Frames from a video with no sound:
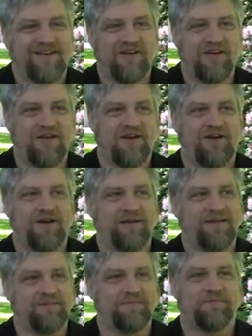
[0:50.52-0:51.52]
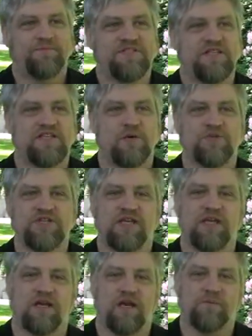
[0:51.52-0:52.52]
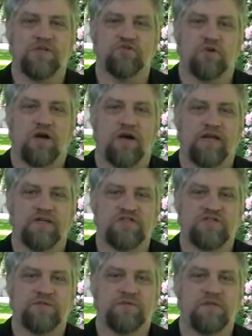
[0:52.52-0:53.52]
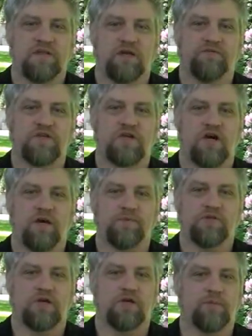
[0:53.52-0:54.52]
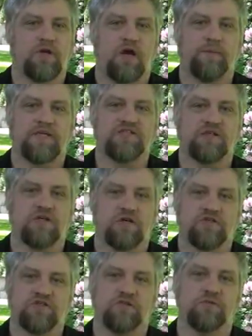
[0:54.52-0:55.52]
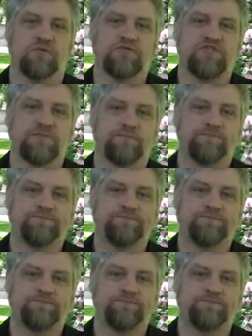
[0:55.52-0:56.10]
No, since I was a kid, I've been drawing. Just loved comics and cartoons.